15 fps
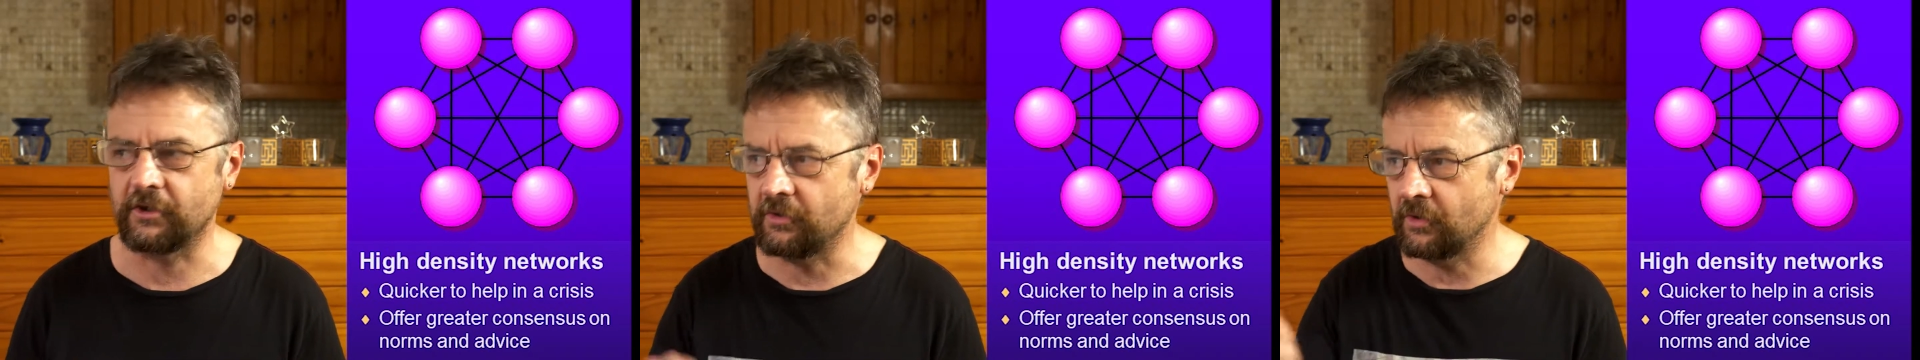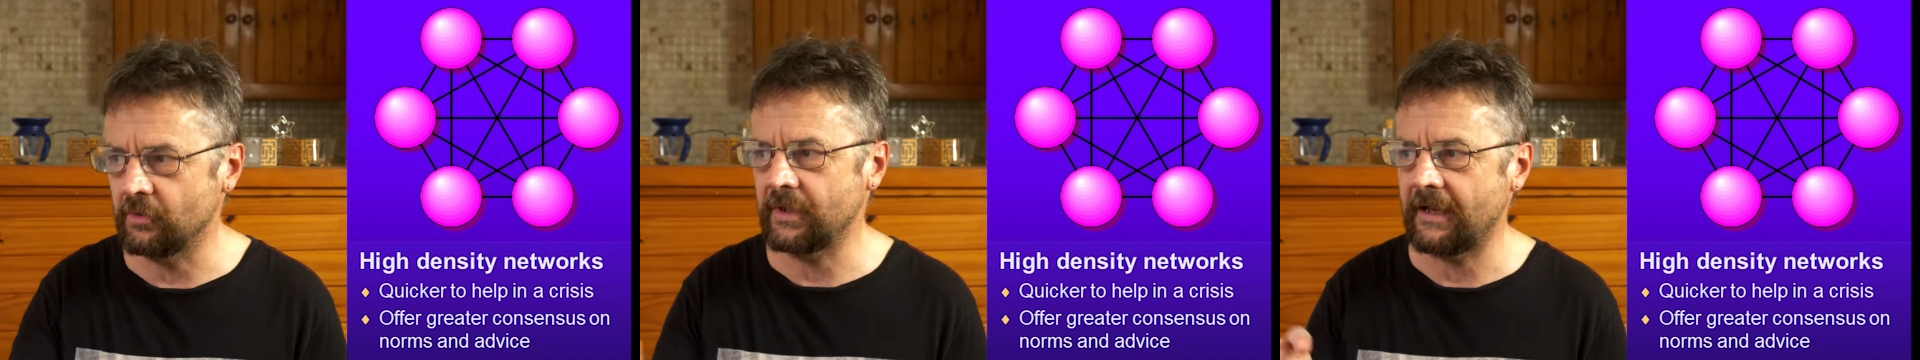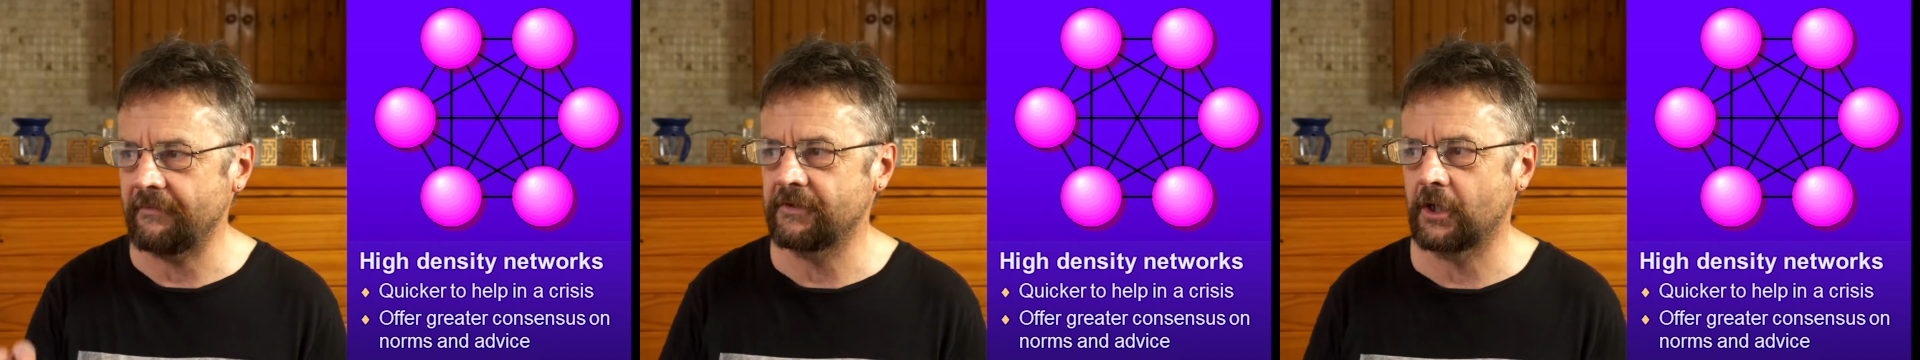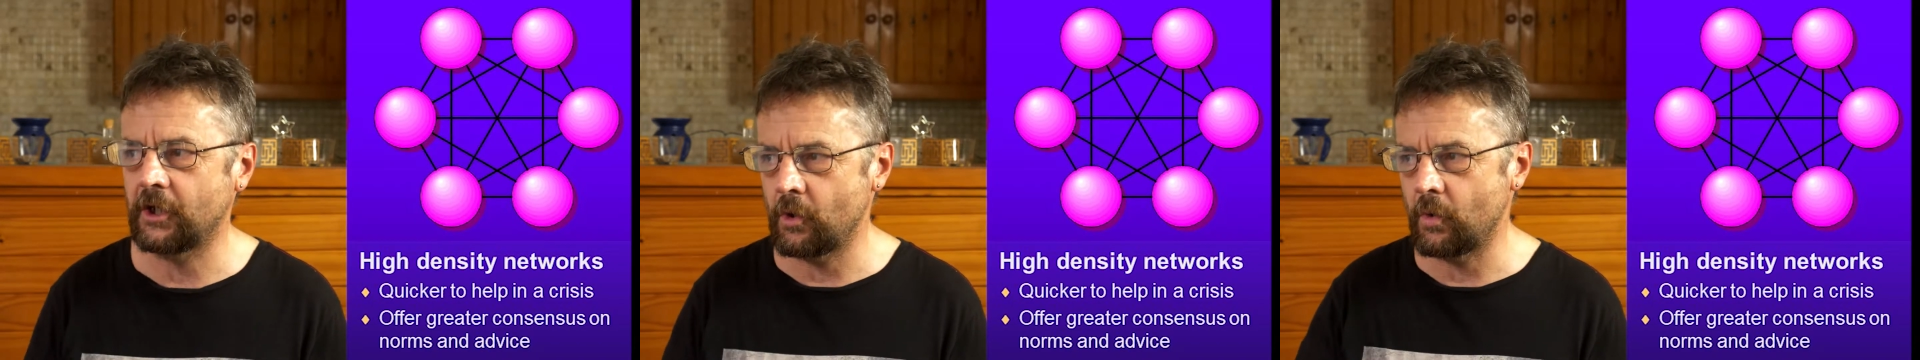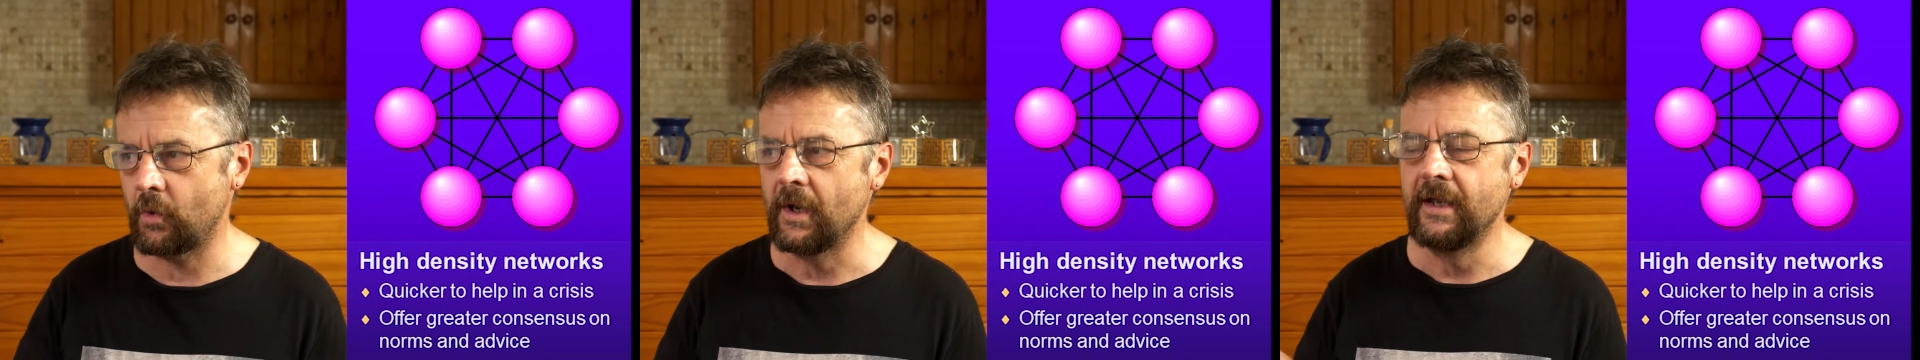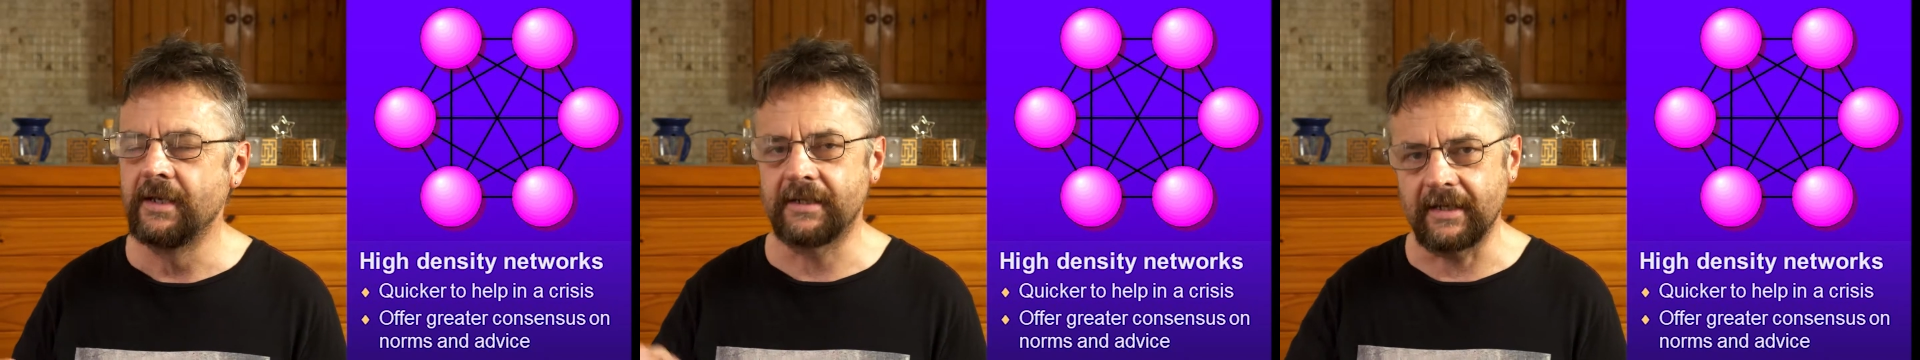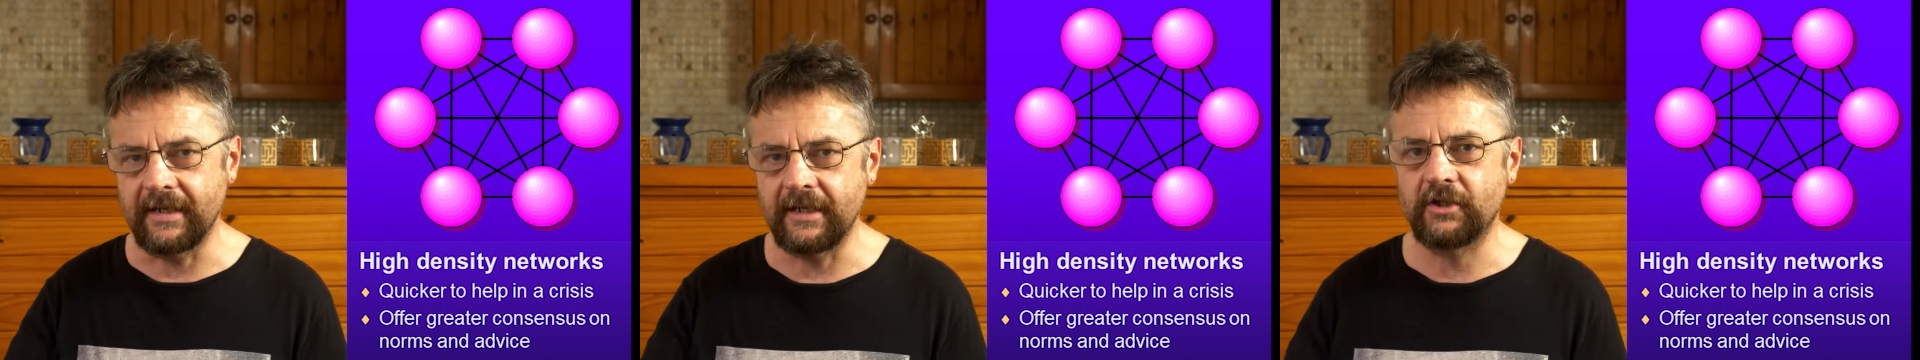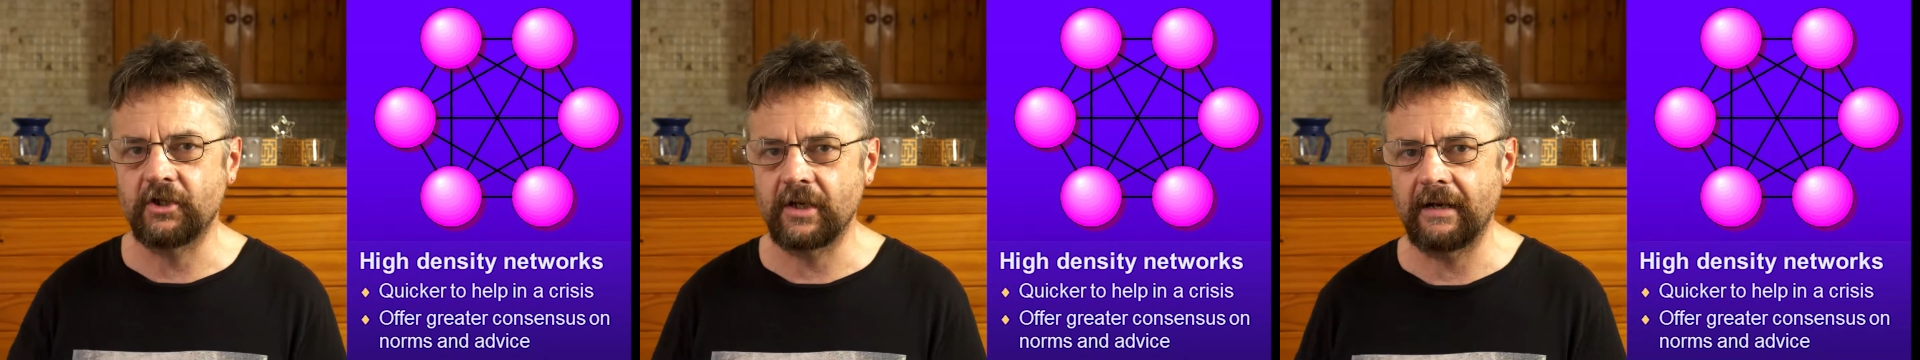You don't have to go to each